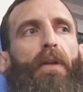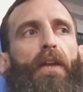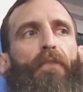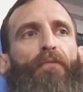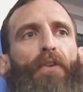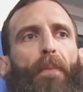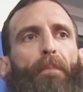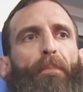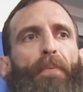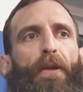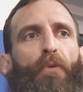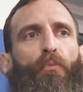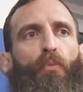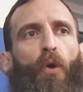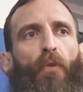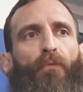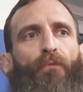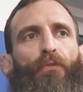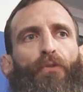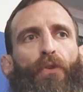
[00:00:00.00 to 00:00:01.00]
If I pick
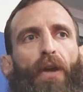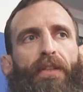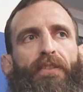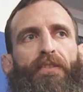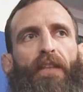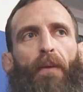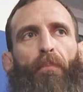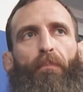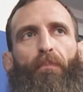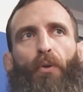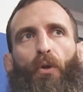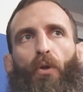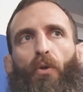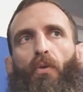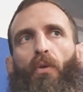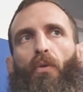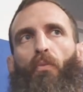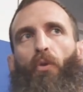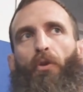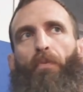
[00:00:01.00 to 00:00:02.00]
one, for
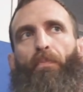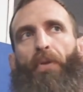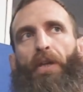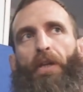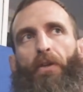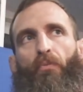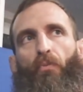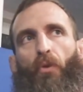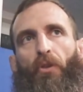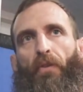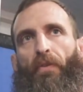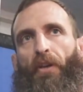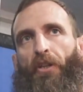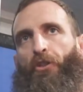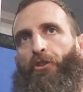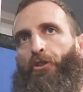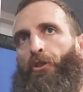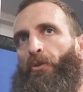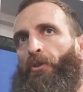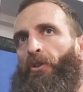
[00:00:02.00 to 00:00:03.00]
example, would be one of our
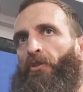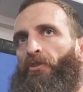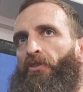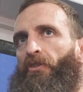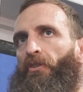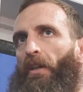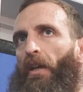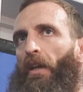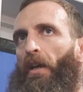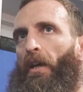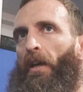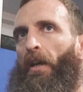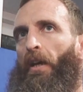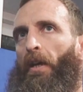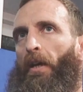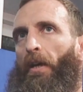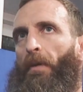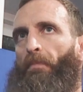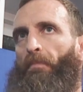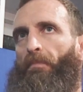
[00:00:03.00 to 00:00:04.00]
students,
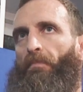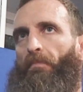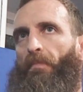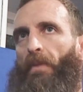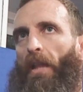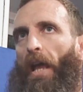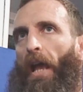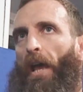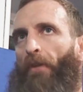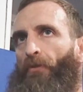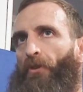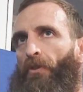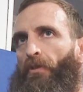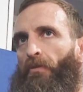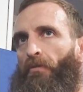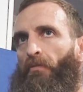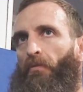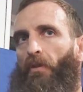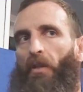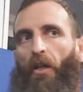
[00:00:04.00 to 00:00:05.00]

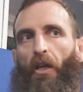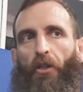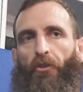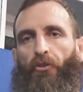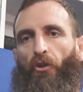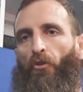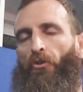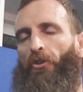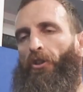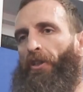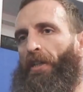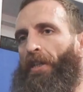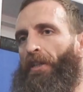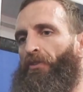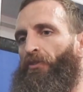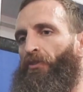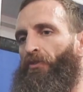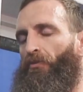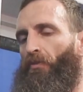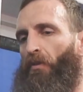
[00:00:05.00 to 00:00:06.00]
Evan Duncan.
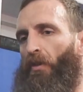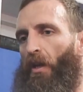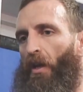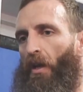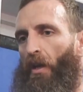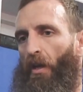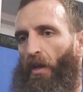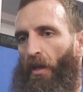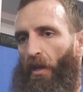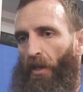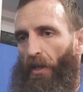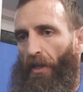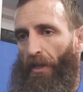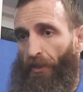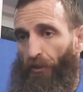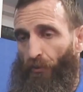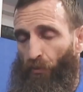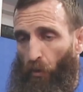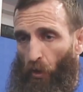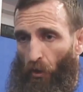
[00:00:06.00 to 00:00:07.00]

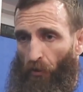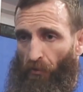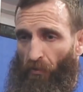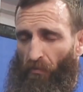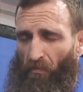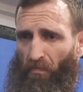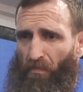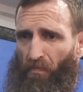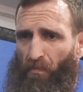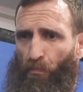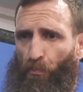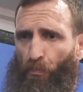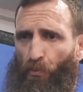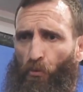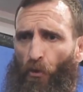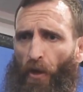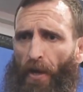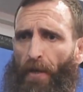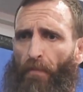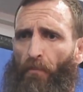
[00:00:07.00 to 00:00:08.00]
He's won
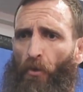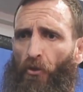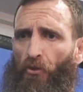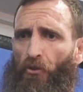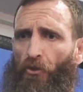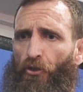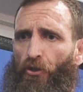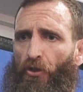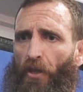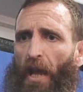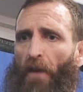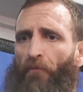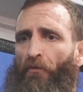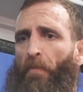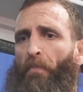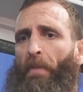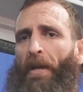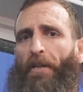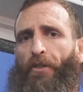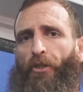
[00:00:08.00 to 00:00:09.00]
pretty much
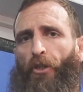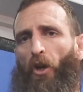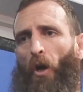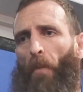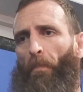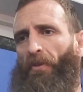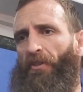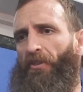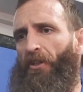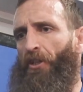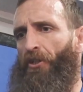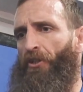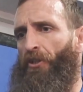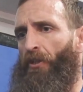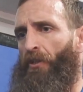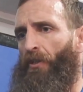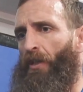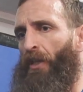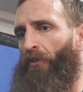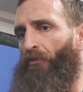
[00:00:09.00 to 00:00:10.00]
every major
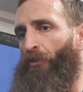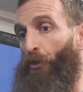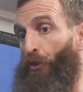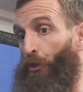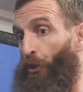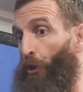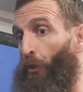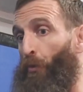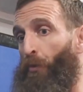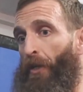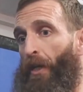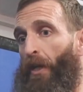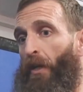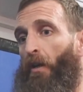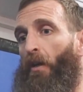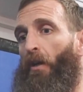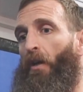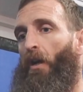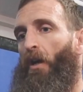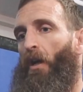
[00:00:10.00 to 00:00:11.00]
competition as a junior.
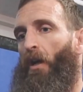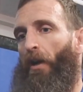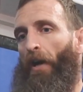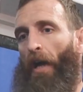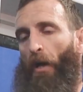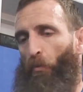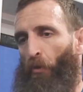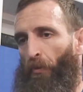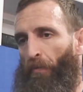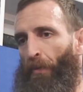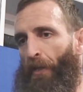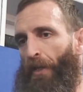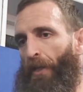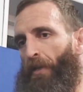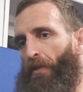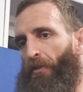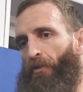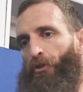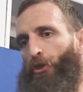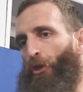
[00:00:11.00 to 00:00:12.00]
That would
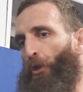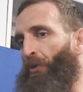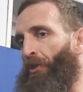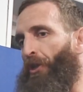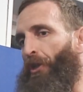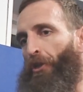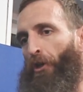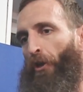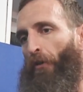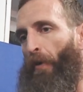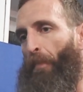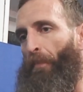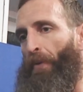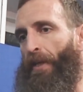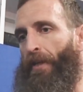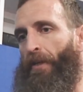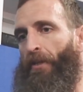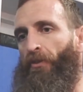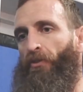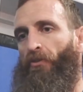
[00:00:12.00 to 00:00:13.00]
be Junior
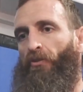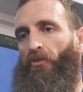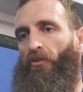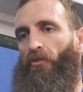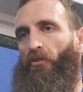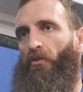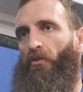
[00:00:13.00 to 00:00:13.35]
Europeans,